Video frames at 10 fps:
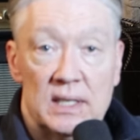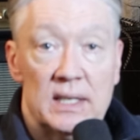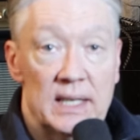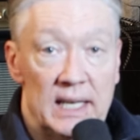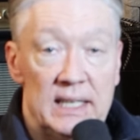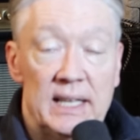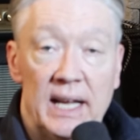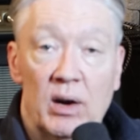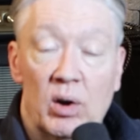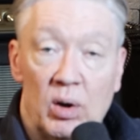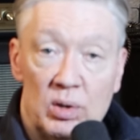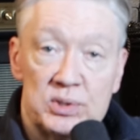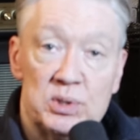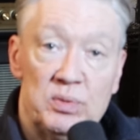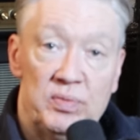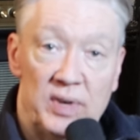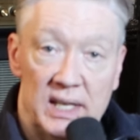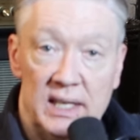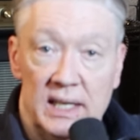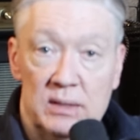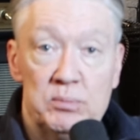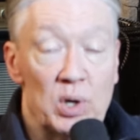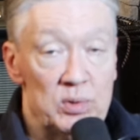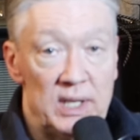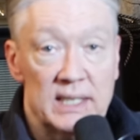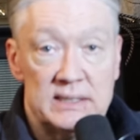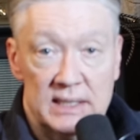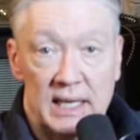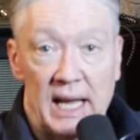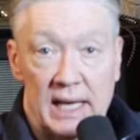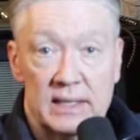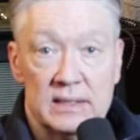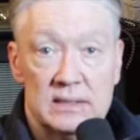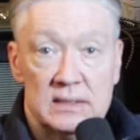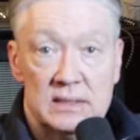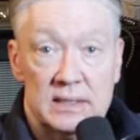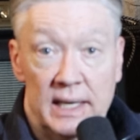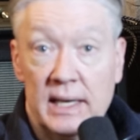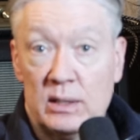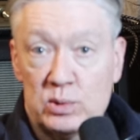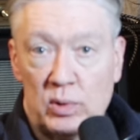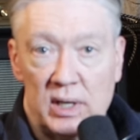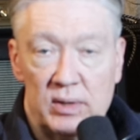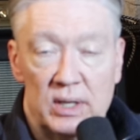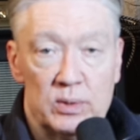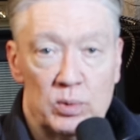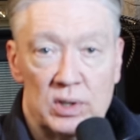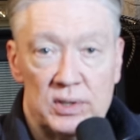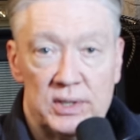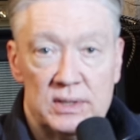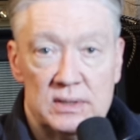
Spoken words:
that they are also funding protests in Canada and elsewhere around the world.